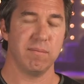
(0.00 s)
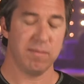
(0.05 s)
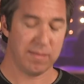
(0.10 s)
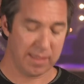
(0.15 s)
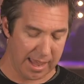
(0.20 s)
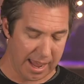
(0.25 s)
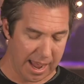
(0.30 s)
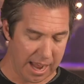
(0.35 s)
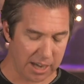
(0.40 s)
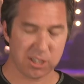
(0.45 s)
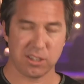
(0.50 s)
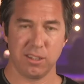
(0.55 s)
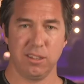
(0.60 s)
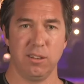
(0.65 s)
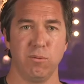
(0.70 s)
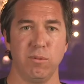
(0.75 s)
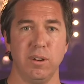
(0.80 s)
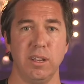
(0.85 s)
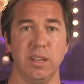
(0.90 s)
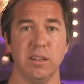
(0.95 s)
They actually
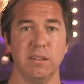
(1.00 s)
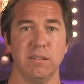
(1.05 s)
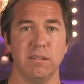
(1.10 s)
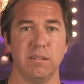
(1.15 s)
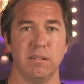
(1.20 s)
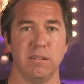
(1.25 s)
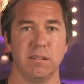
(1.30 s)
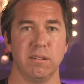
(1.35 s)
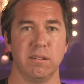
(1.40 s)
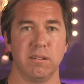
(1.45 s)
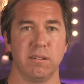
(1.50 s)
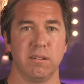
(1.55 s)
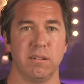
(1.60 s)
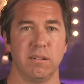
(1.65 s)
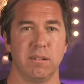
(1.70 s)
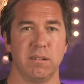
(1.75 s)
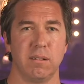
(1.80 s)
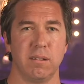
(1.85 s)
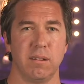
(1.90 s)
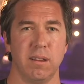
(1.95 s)
read
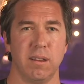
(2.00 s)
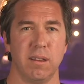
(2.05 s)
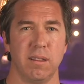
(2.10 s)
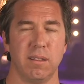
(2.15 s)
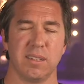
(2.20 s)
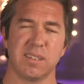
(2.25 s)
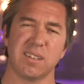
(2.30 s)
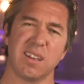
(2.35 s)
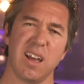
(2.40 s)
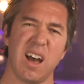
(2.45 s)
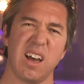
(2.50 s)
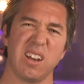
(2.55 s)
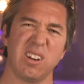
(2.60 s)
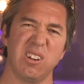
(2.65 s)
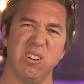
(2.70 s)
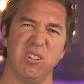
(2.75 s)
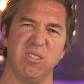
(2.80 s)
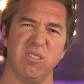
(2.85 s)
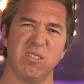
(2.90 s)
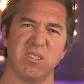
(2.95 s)
this God
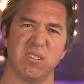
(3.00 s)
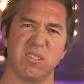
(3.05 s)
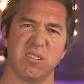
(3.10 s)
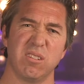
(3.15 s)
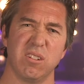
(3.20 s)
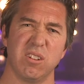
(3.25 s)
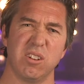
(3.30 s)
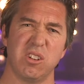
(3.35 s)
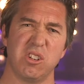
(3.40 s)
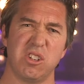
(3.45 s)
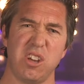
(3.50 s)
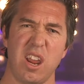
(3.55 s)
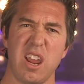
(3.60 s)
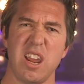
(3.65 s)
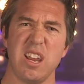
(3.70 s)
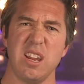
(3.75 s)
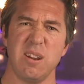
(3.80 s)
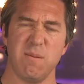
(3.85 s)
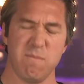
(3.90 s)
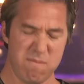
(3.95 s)
who's
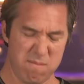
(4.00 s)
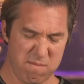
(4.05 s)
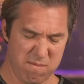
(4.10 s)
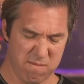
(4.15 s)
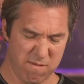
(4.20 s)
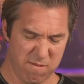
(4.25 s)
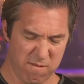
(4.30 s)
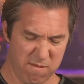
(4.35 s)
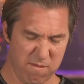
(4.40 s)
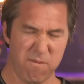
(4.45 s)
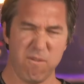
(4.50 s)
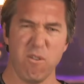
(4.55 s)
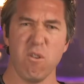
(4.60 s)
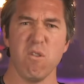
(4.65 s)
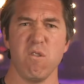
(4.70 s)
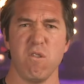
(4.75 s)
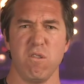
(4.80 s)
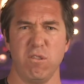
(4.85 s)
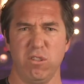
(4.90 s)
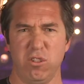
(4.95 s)

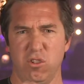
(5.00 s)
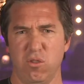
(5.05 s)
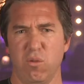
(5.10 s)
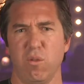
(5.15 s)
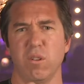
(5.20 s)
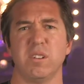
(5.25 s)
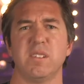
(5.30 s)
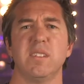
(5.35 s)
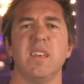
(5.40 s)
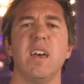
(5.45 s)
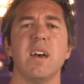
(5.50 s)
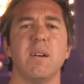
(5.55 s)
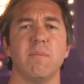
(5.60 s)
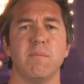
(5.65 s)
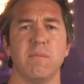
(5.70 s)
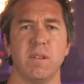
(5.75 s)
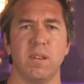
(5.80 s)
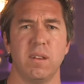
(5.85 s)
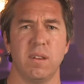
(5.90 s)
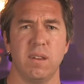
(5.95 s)
shameful towards
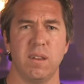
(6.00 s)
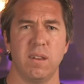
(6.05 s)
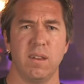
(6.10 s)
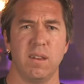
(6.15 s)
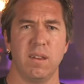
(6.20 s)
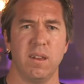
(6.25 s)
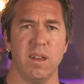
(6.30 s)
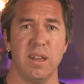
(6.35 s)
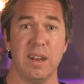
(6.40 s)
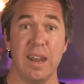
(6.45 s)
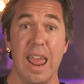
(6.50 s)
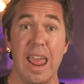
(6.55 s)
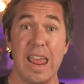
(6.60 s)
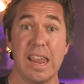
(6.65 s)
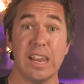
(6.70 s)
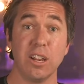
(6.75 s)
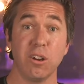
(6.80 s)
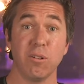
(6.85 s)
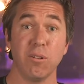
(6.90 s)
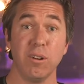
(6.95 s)
them and
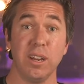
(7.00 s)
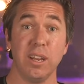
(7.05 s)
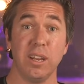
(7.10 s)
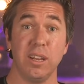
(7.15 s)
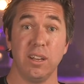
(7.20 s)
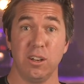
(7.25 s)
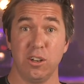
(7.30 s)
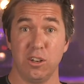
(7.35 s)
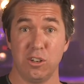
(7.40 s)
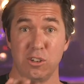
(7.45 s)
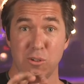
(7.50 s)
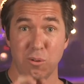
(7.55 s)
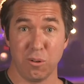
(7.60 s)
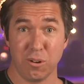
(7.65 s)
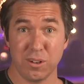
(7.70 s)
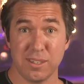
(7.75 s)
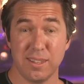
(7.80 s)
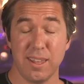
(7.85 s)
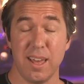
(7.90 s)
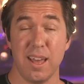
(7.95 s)
angry
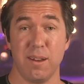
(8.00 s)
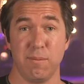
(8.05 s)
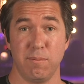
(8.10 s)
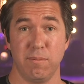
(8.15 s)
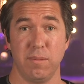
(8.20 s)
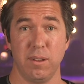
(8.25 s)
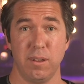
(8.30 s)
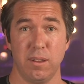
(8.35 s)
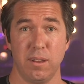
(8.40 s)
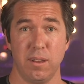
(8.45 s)
towards them.